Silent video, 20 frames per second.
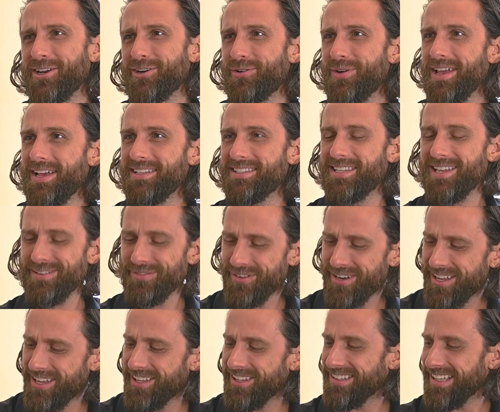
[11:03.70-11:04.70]

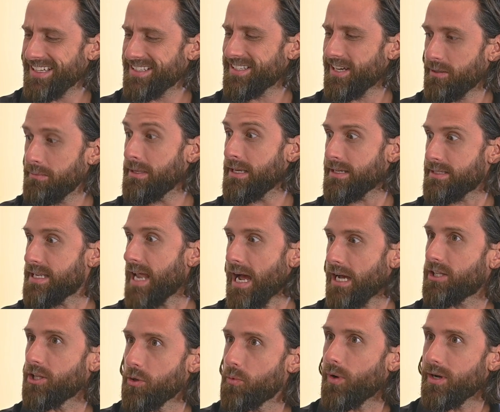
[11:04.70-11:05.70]
creativity. Like, tell me
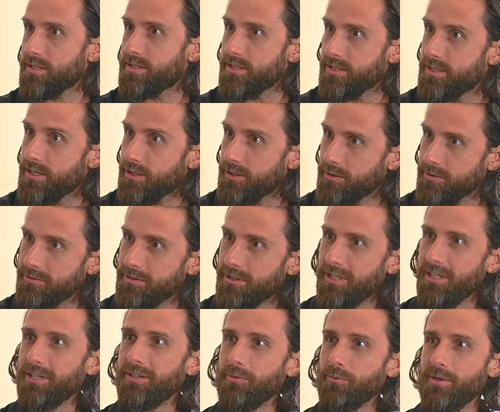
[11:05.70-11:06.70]
exactly what to do,
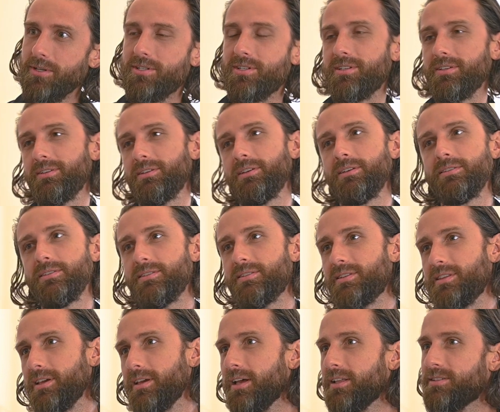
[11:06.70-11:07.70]
which is
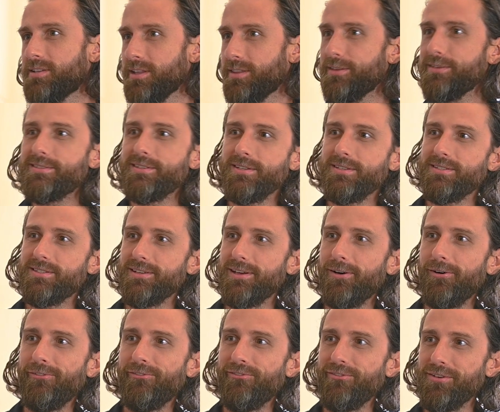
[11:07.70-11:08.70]
the antithesis
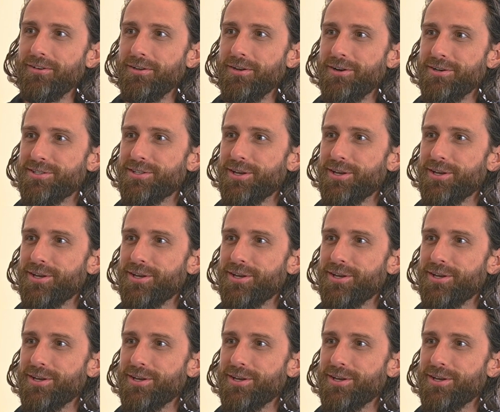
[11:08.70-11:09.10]
of nurse